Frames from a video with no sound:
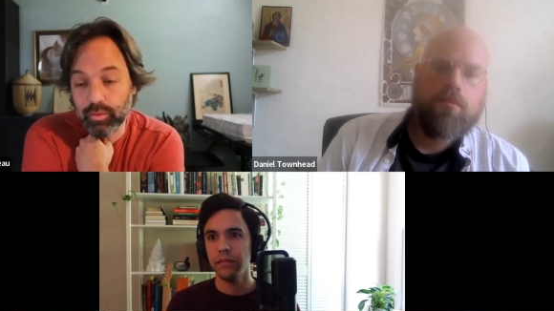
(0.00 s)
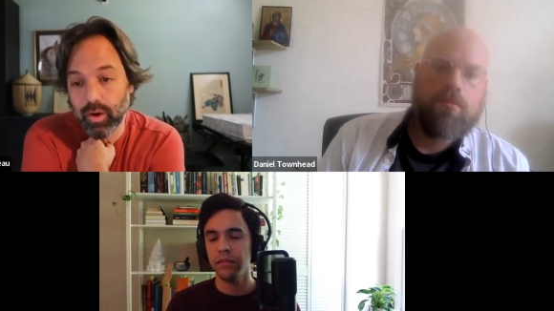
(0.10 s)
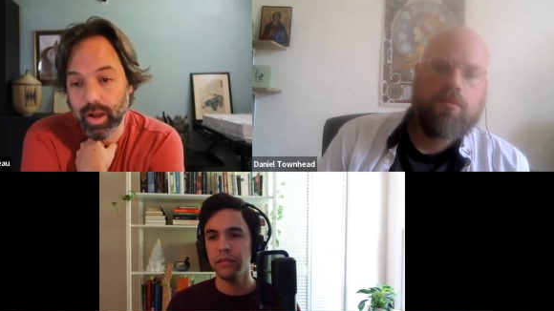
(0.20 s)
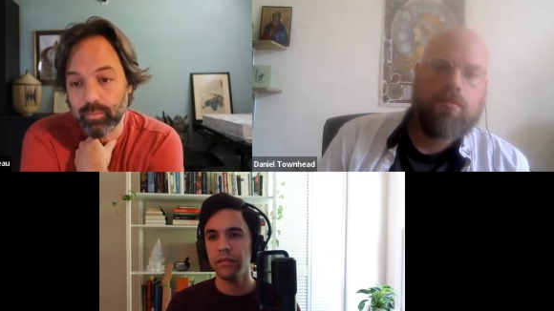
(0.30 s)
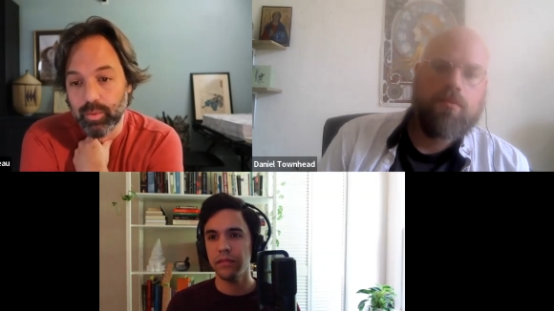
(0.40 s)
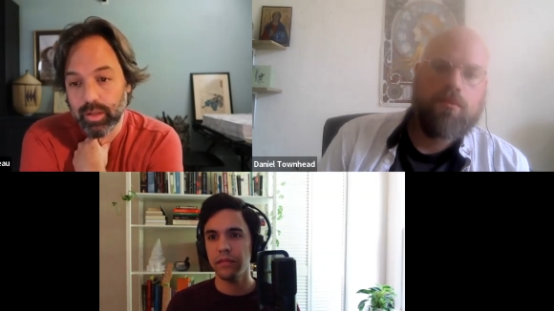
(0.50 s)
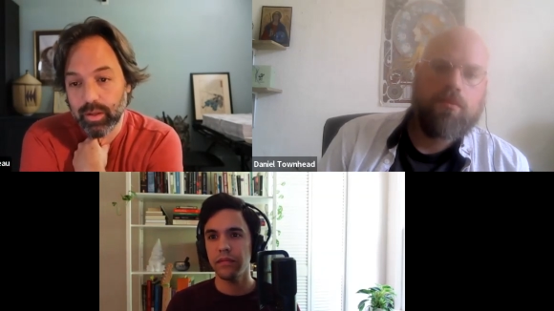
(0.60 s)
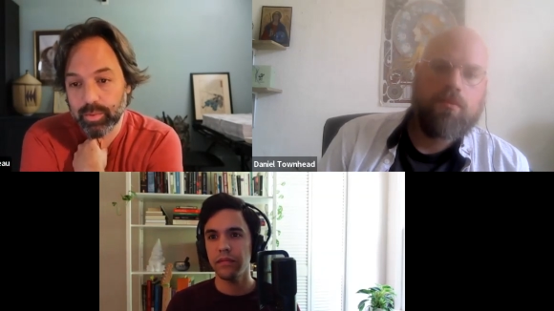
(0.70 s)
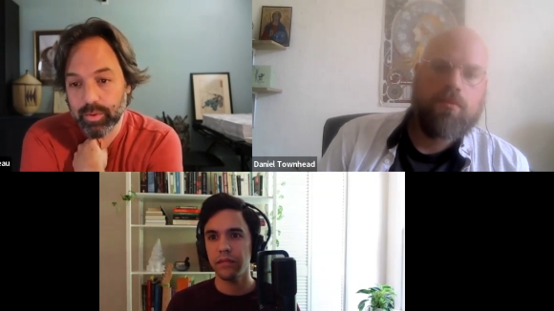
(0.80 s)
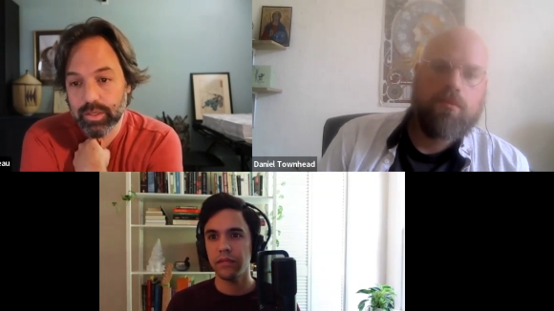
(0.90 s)
Speaker 1: i really
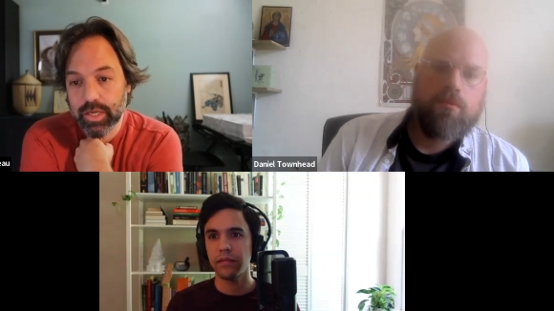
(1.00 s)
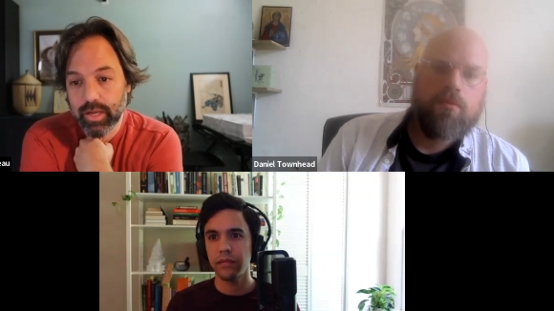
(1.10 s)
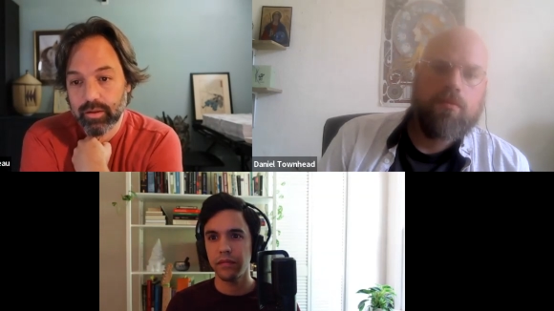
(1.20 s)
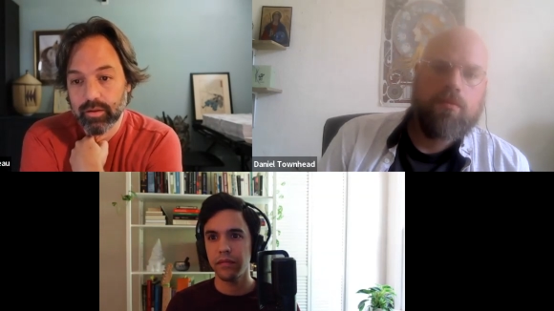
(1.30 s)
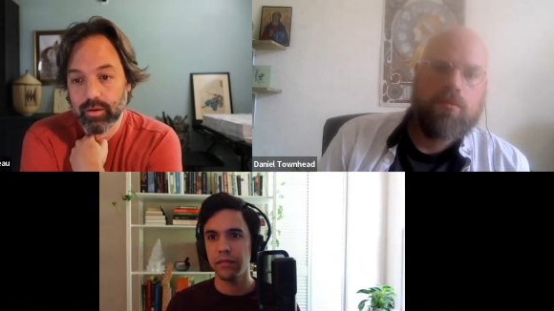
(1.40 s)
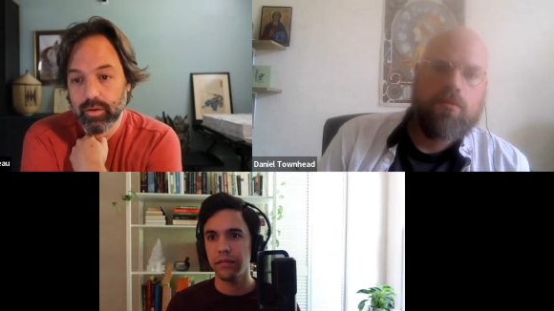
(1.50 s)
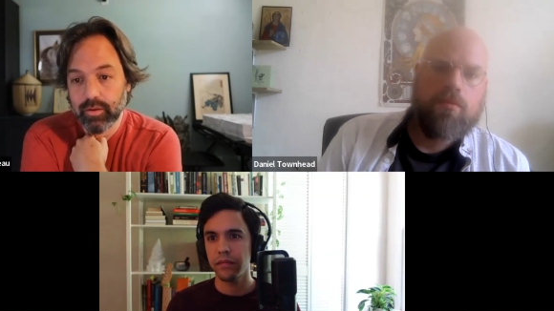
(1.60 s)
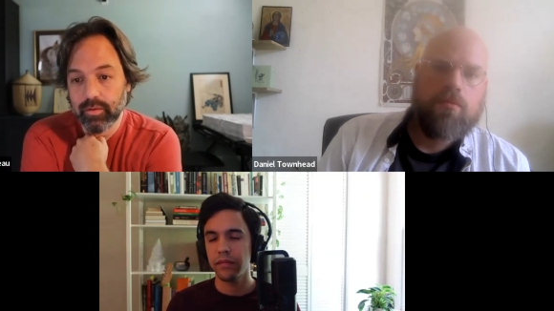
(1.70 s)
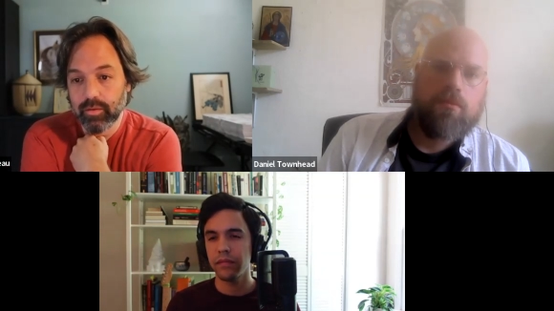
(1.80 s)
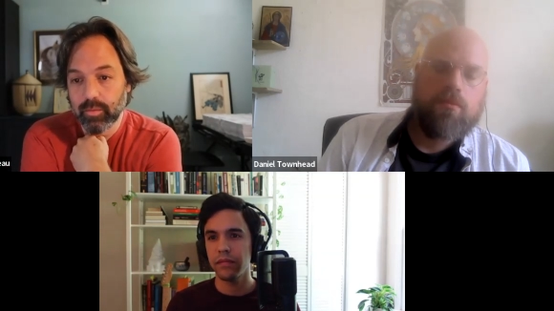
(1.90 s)
appreciate the
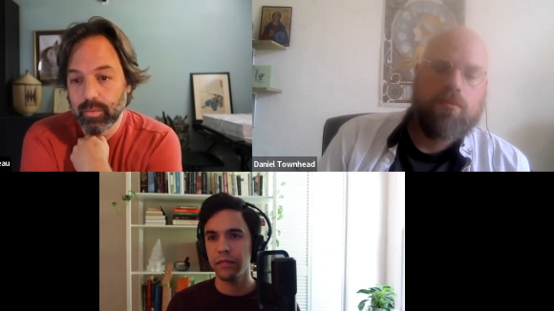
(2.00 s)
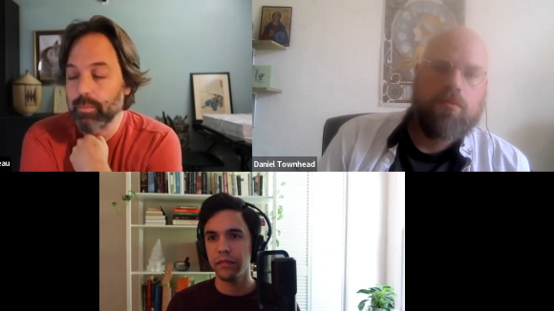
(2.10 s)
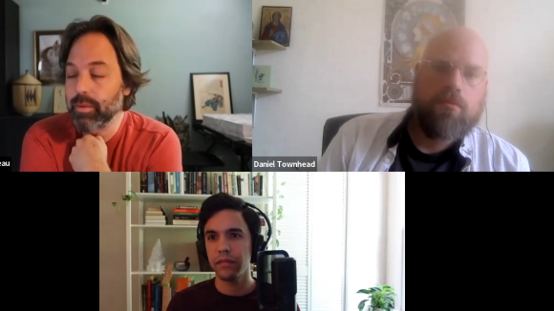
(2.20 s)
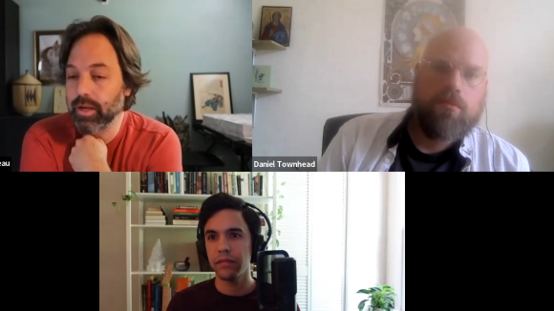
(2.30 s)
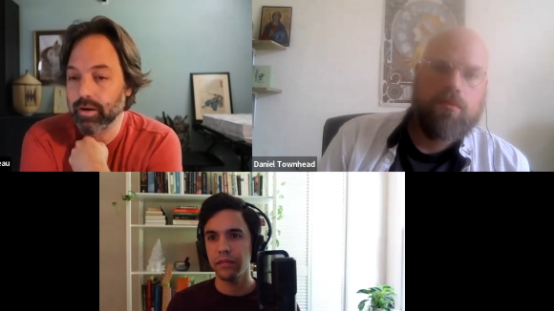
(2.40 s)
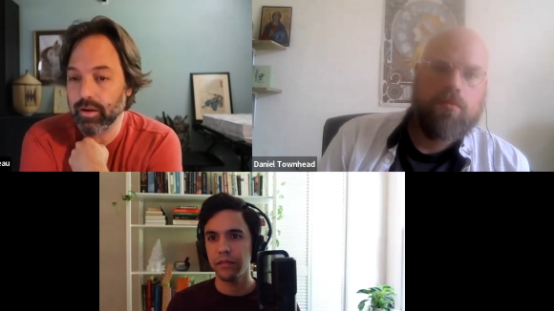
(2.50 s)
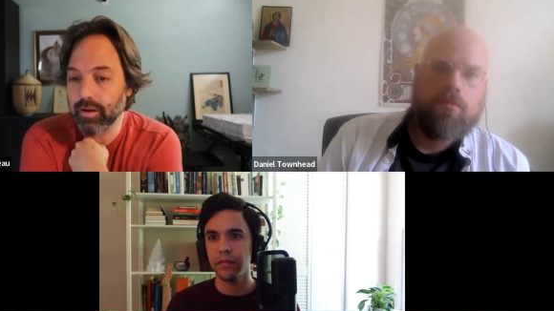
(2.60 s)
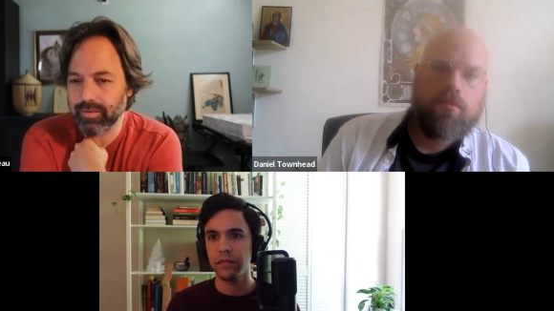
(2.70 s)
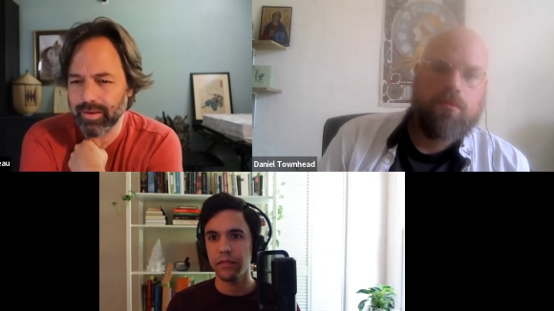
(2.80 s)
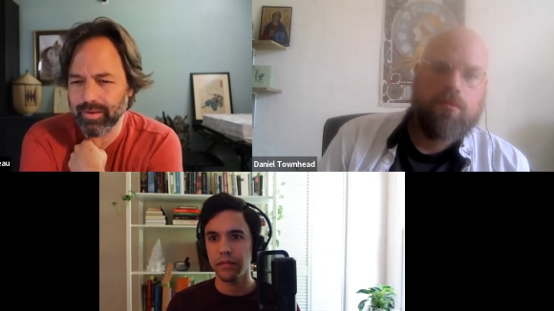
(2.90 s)
criticism
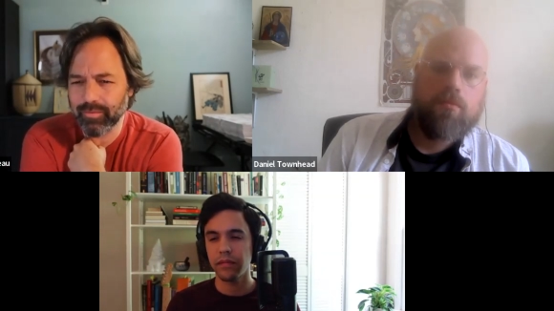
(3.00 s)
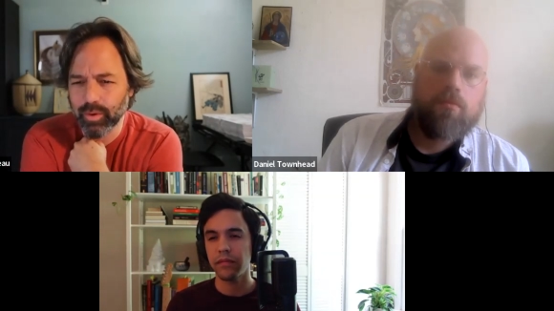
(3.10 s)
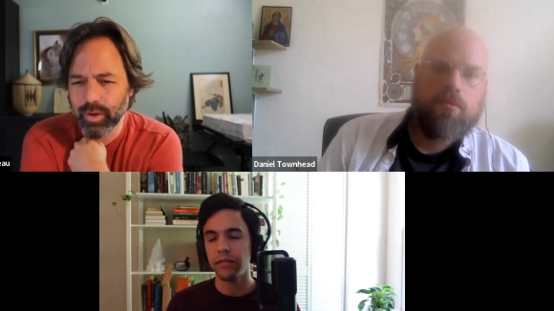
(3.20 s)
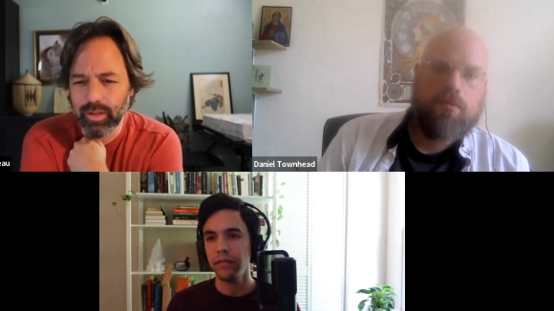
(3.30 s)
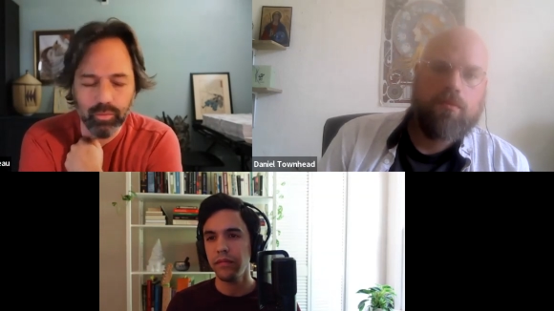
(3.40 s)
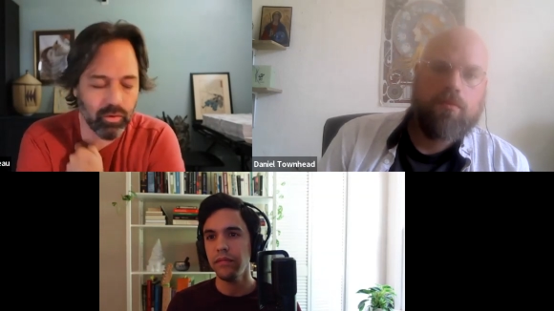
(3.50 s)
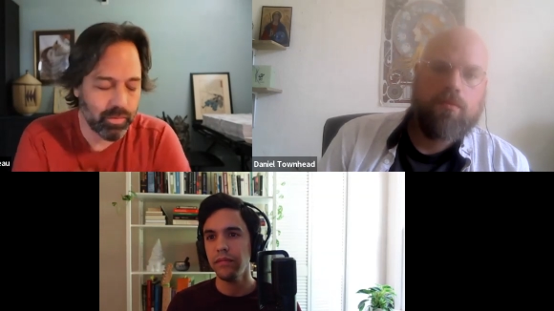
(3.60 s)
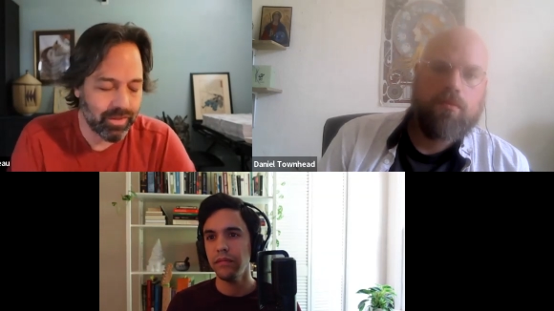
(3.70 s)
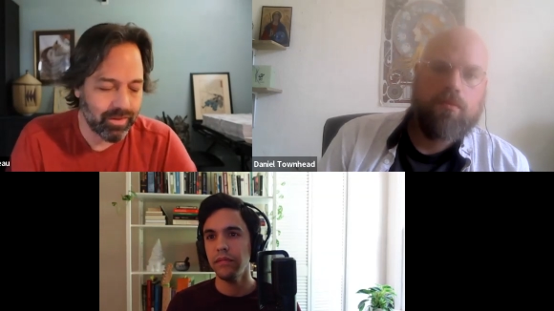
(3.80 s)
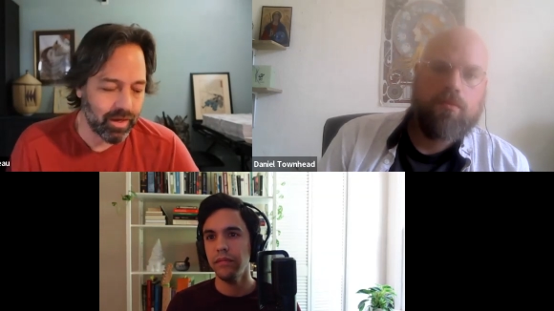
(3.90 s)
because it really forced
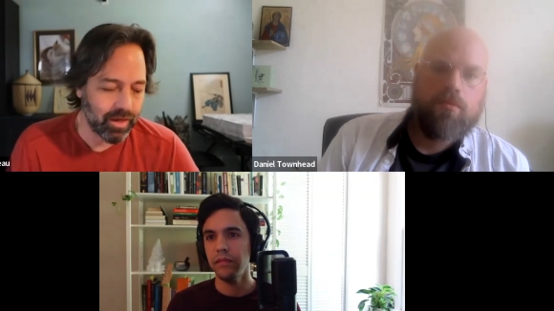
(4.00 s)
me to think